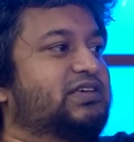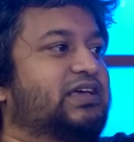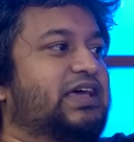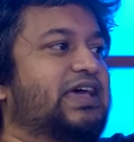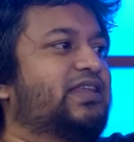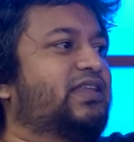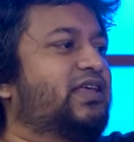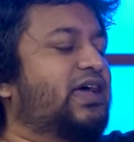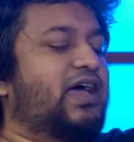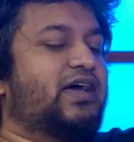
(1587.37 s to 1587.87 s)

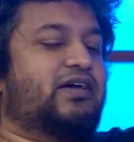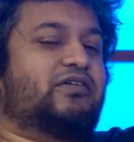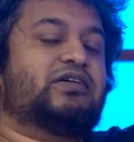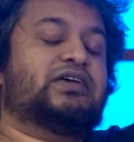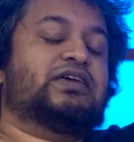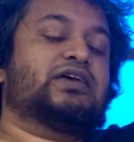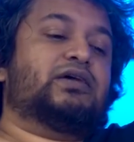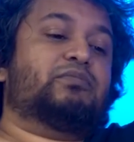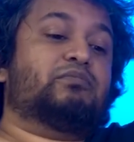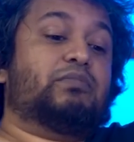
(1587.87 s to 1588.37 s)
And
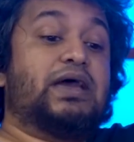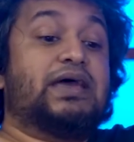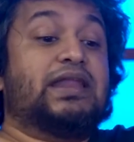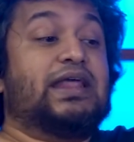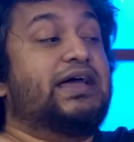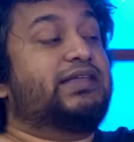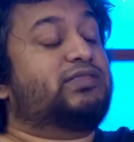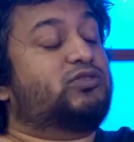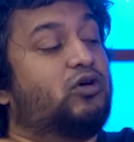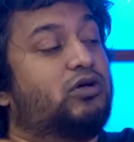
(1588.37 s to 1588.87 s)
man,
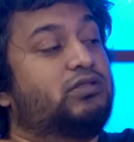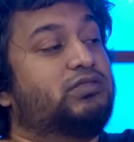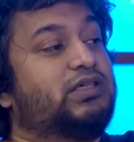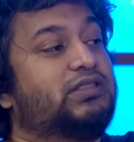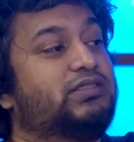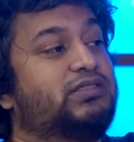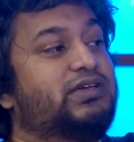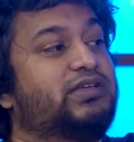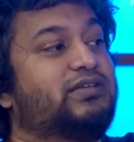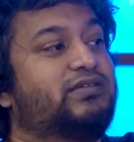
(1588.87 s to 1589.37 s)
I thought
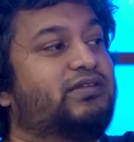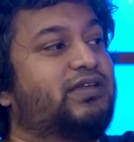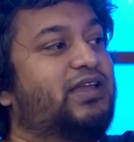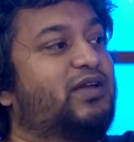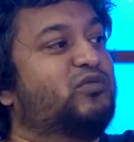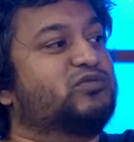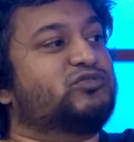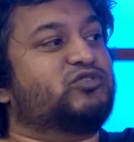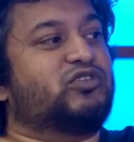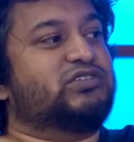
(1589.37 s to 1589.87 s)
that the internet
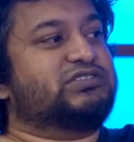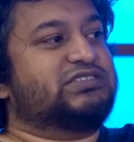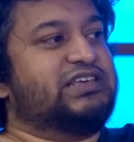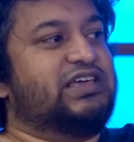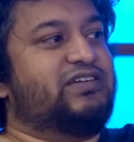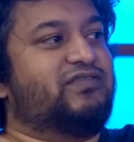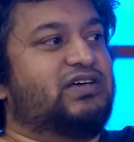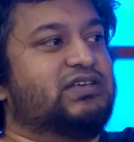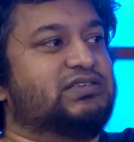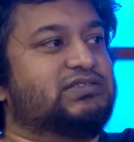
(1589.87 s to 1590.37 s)
was going to
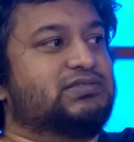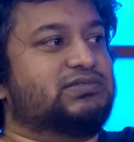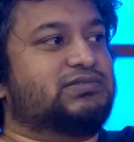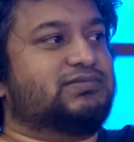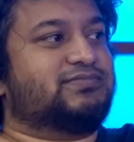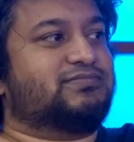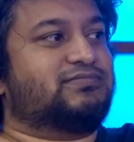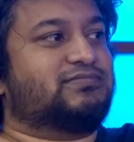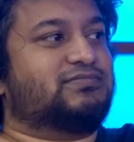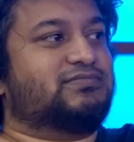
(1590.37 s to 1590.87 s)
save us.
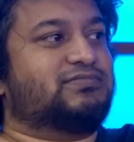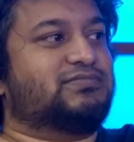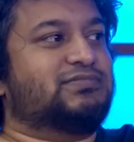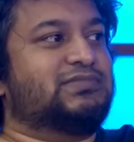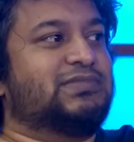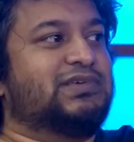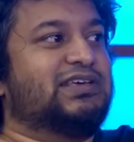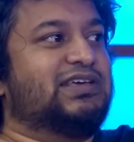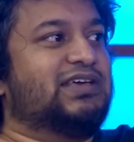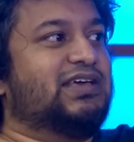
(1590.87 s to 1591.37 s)

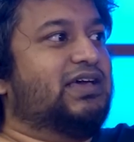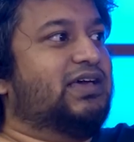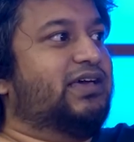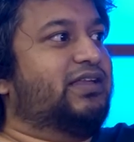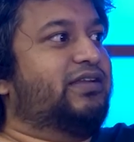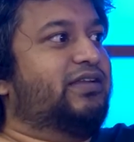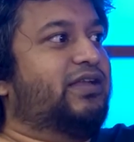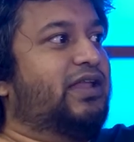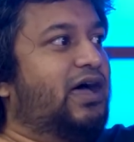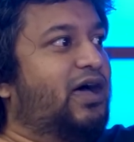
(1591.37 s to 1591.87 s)

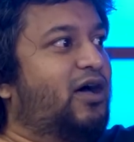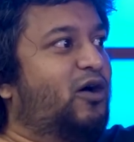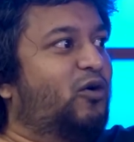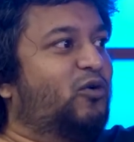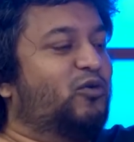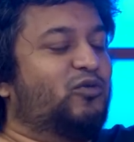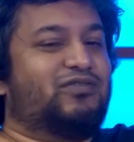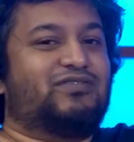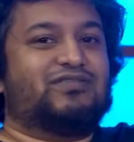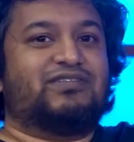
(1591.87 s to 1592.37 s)

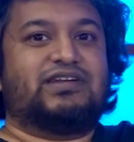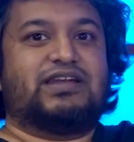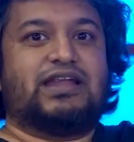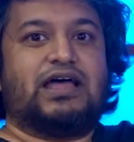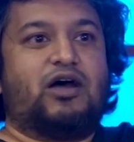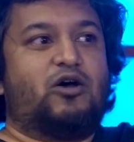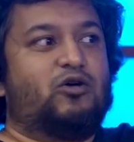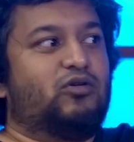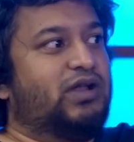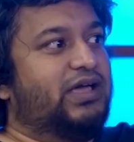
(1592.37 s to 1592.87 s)
Now,
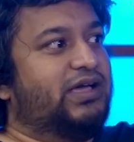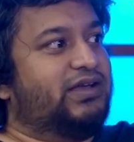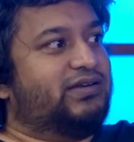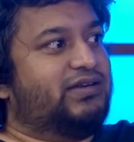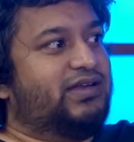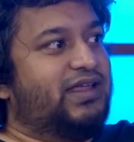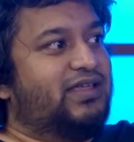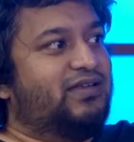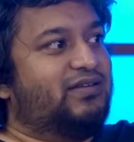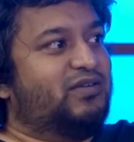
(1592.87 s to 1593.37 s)
like
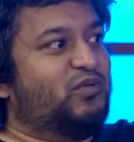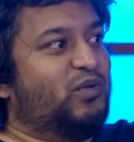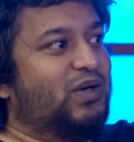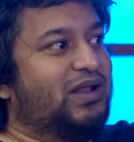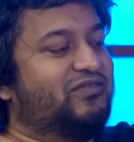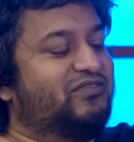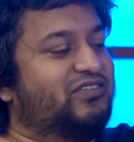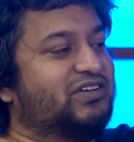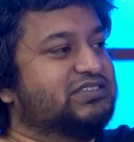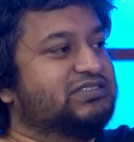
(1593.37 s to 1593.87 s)
10,
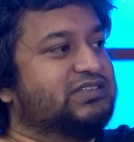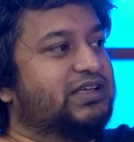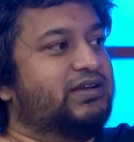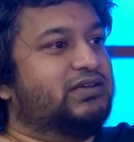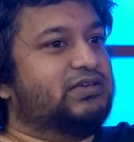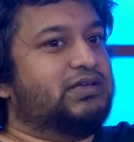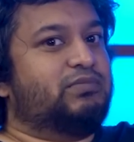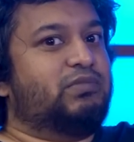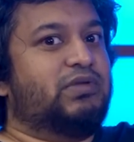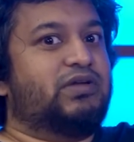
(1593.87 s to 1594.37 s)
12 years
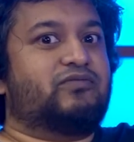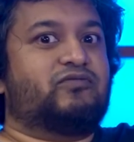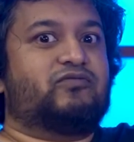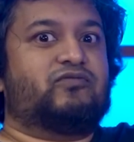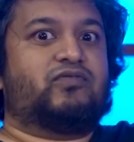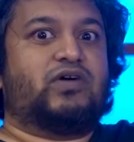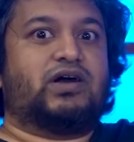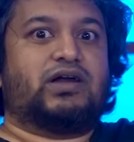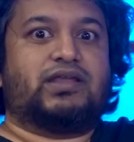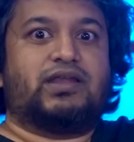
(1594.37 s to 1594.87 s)
later, I'm like,
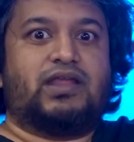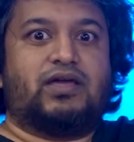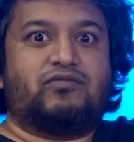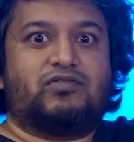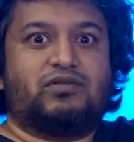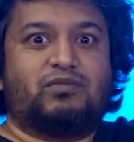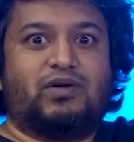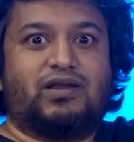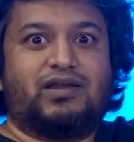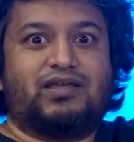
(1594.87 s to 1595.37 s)
fucking
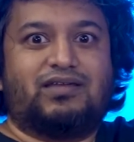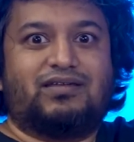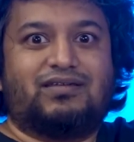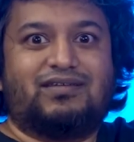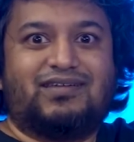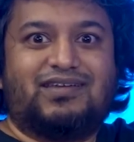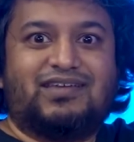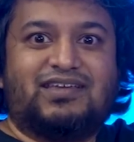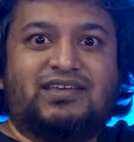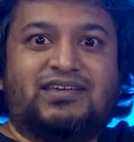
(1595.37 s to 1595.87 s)
everybody.
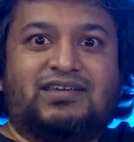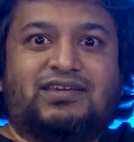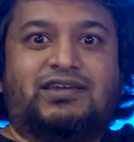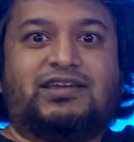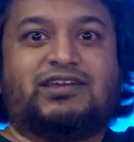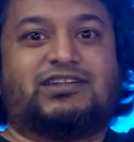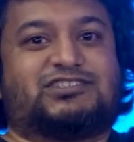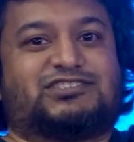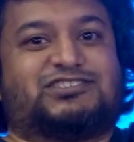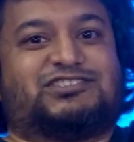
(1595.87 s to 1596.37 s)

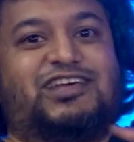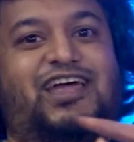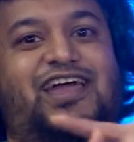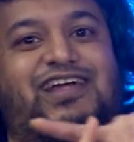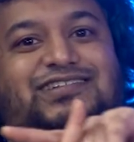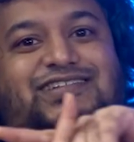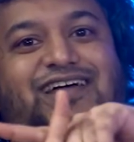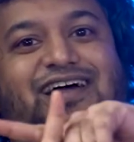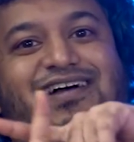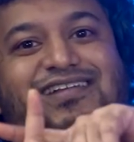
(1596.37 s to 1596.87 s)
It's
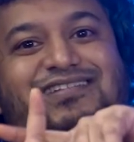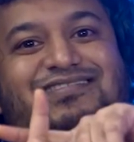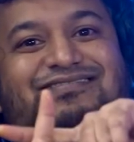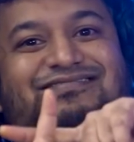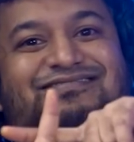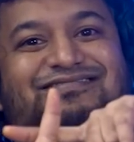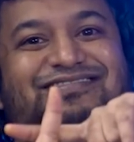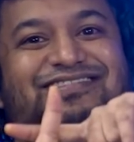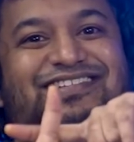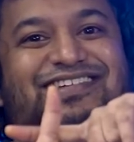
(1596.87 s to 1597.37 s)

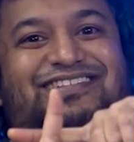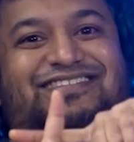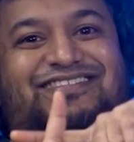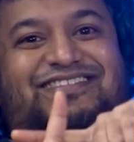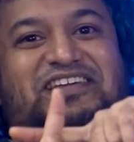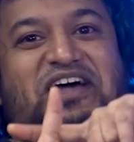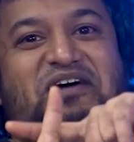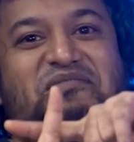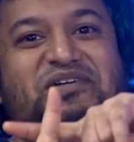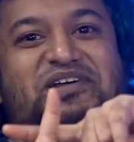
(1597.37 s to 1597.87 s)
Satan. It's
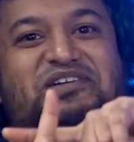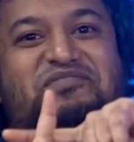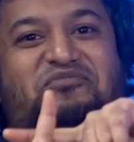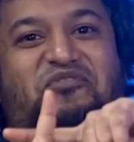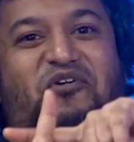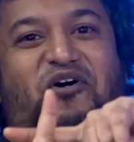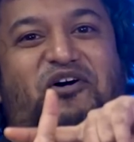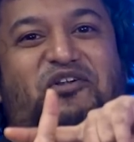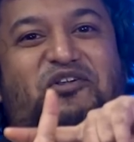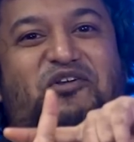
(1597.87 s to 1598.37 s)
coming
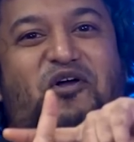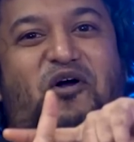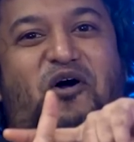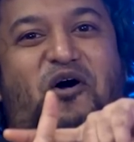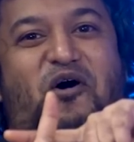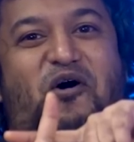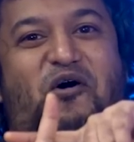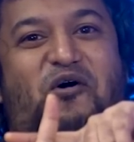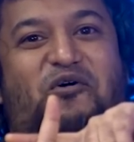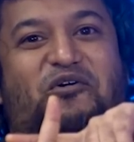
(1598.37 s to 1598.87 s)
for
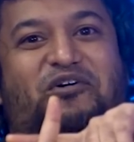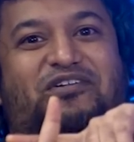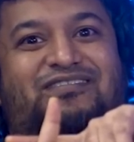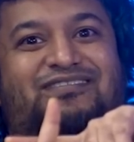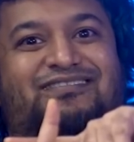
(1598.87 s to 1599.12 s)
you.